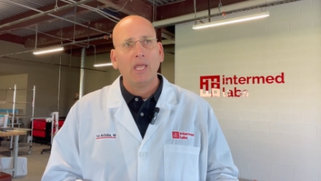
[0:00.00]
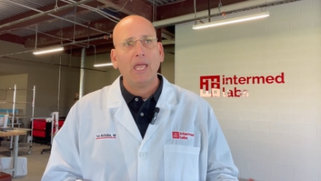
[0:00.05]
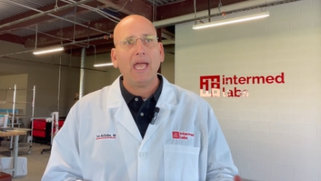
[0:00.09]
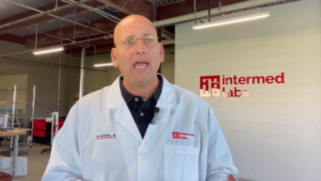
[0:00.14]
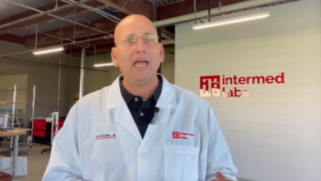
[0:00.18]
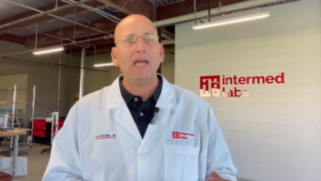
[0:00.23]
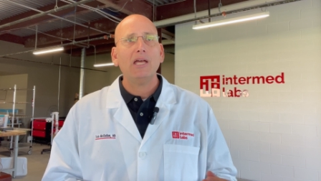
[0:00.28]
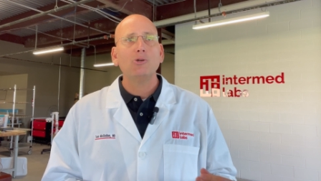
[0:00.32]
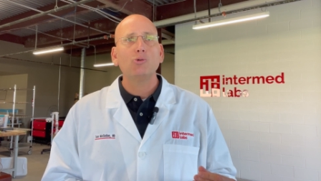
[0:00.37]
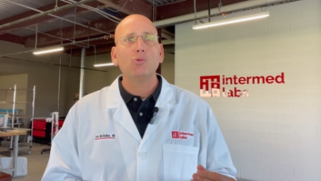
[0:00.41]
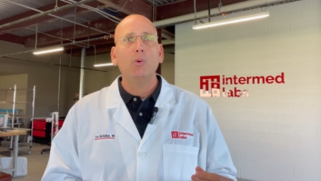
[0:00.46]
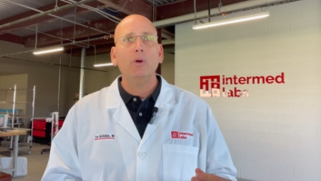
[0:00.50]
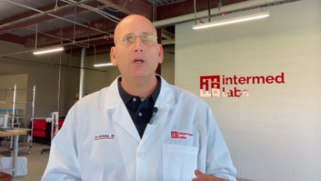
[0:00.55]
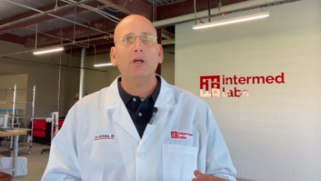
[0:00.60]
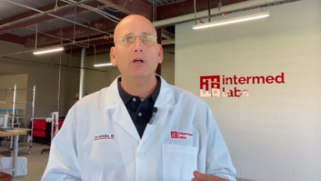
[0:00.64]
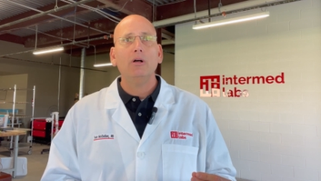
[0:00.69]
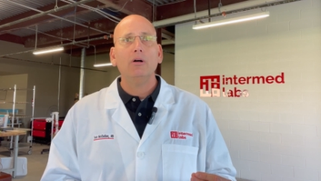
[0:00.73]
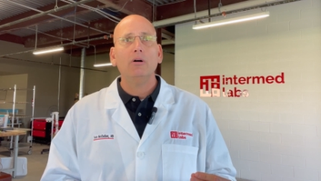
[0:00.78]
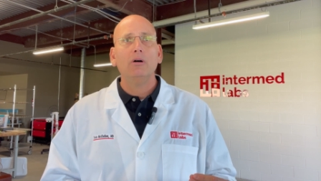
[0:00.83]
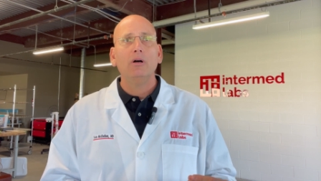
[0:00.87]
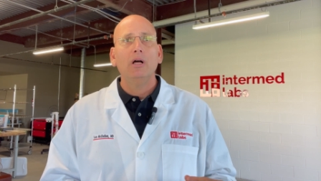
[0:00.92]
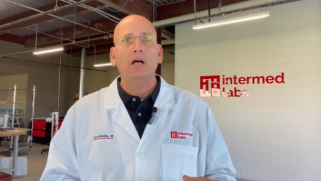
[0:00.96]
and
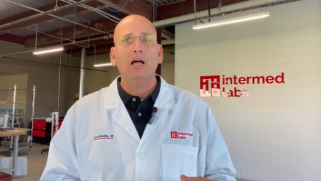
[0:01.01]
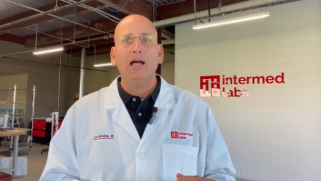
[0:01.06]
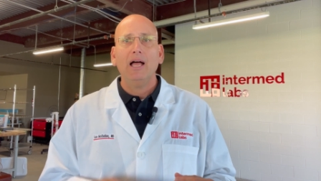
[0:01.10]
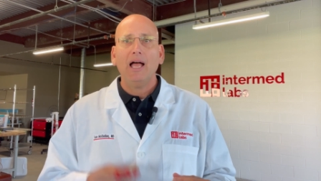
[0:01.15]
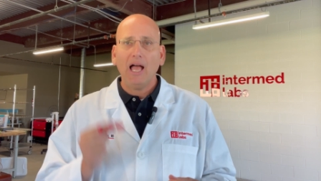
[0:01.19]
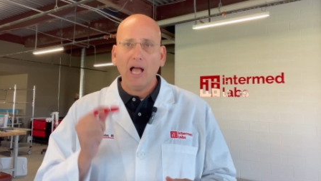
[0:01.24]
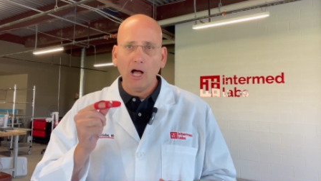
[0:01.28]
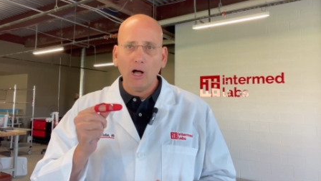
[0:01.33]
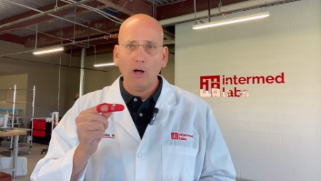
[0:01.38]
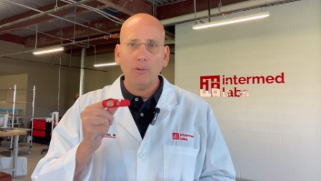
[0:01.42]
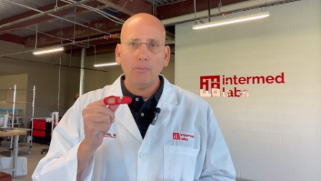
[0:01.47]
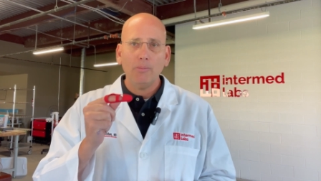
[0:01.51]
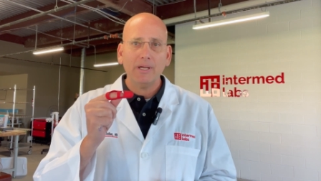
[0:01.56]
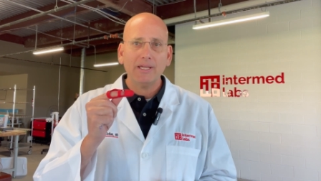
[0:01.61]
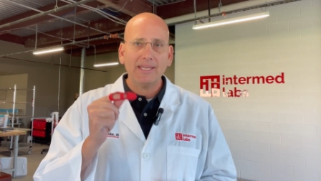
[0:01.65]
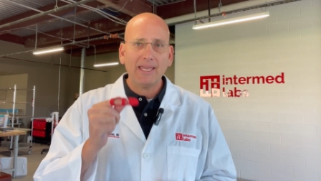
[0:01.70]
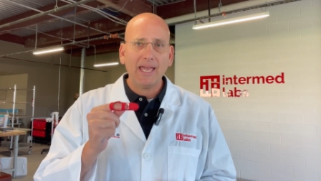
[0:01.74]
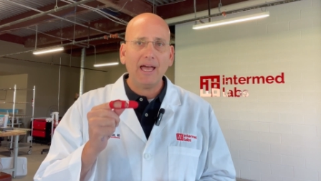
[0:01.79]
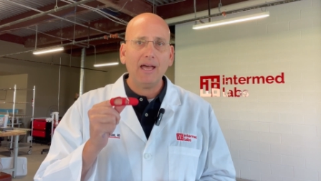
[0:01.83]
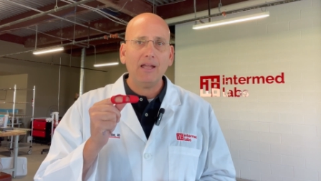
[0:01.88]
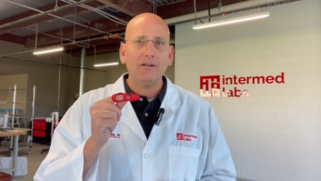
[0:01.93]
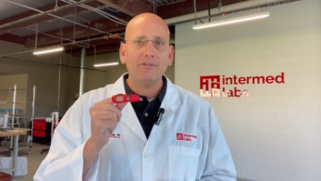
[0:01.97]
will
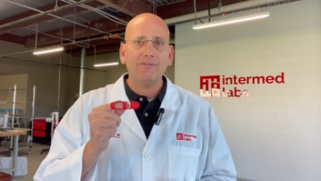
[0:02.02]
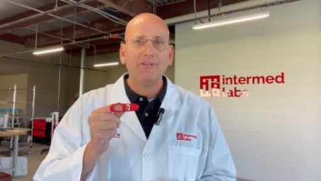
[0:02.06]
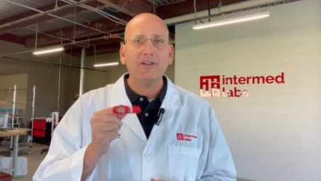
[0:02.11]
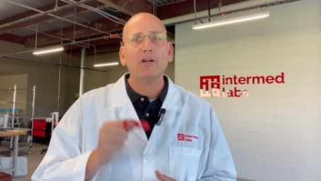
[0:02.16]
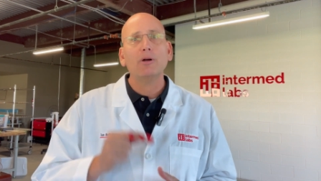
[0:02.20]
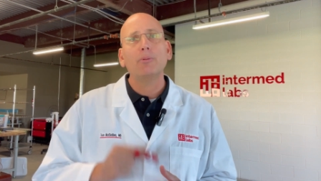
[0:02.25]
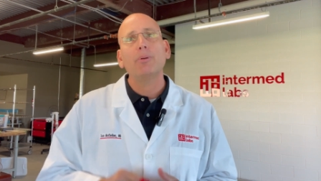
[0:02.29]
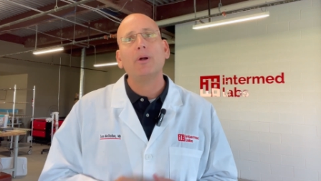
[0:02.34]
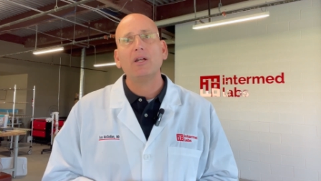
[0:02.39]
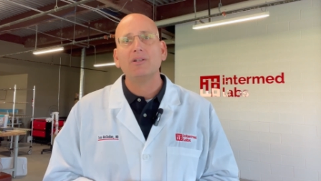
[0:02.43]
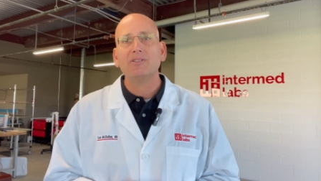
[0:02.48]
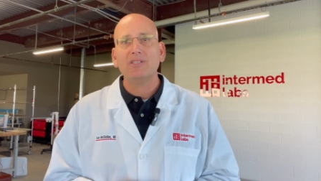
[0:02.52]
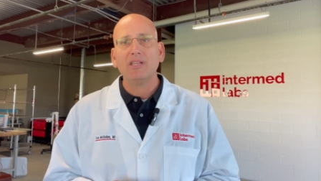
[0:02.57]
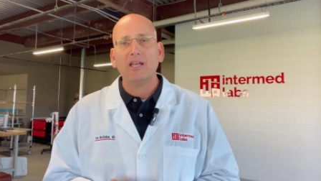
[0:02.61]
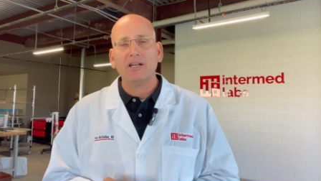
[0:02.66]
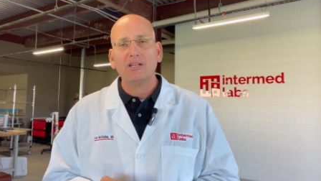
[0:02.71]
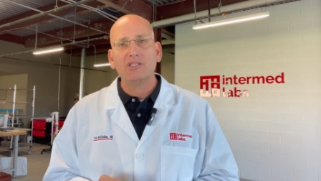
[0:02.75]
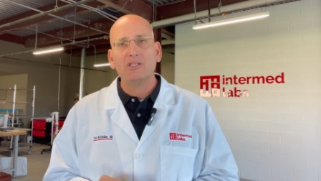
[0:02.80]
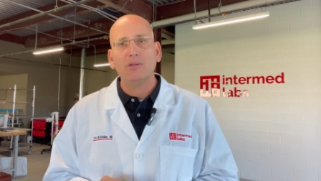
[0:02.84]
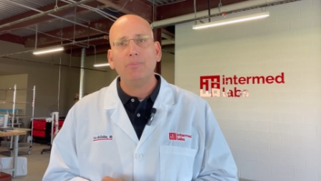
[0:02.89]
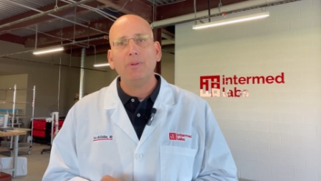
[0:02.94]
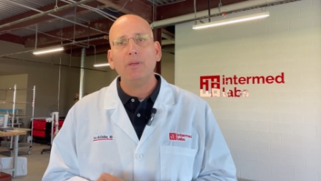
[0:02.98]
help get finger
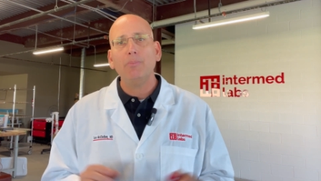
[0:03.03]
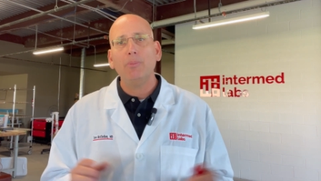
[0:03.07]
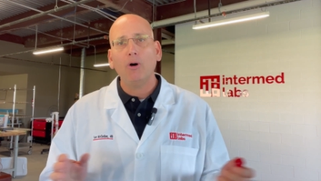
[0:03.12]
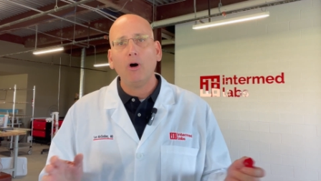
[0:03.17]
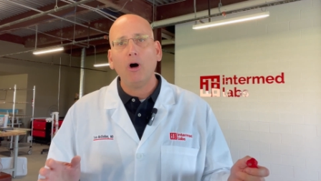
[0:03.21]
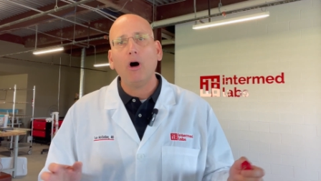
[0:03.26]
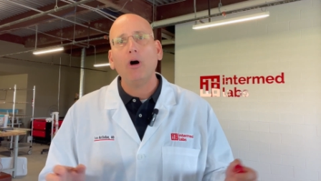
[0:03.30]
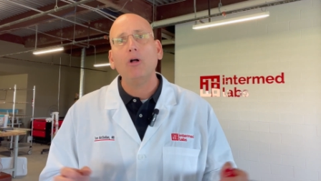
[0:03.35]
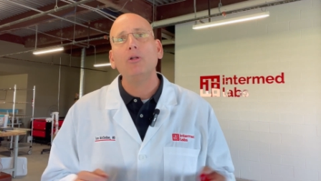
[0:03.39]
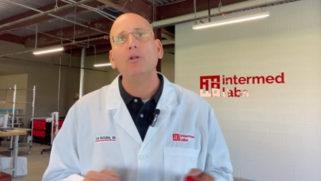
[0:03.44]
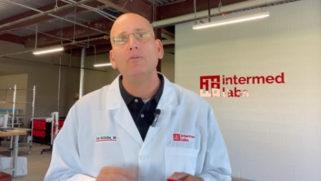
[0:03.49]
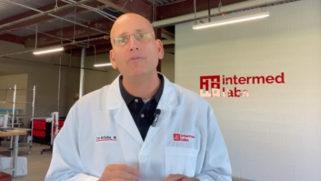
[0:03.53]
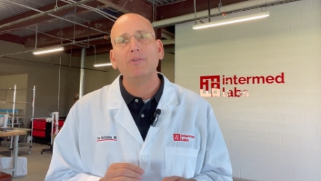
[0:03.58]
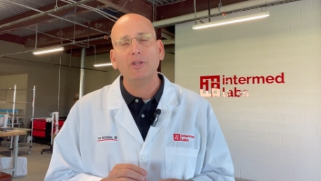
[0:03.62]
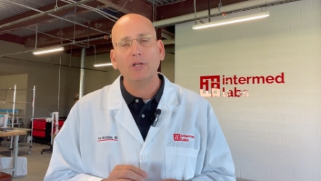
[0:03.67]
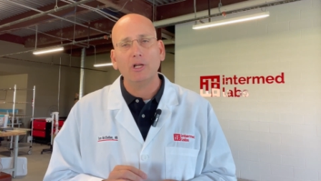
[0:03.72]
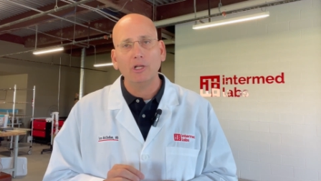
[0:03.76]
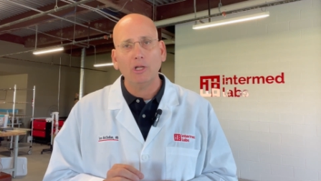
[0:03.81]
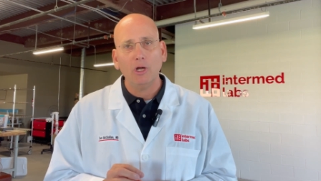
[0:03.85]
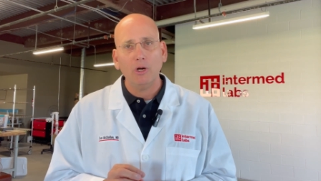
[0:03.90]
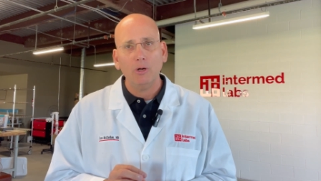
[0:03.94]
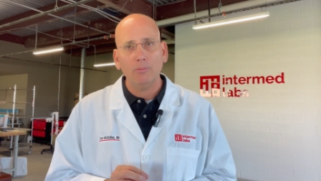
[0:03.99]
prosthetics to people all over
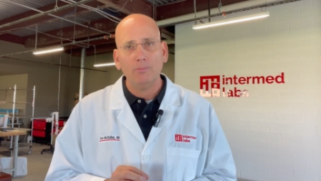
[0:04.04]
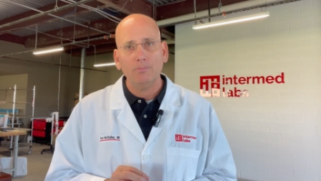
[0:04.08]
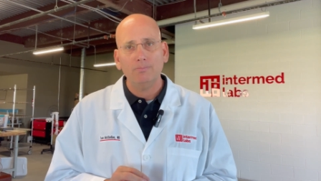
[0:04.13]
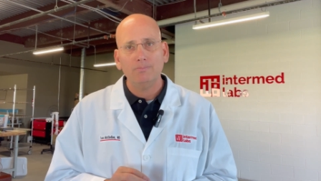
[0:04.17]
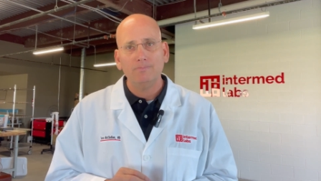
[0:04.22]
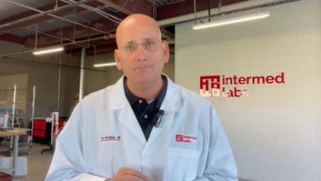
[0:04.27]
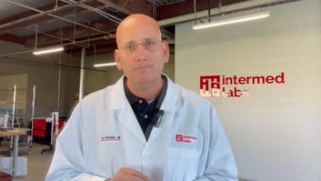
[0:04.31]
the globe.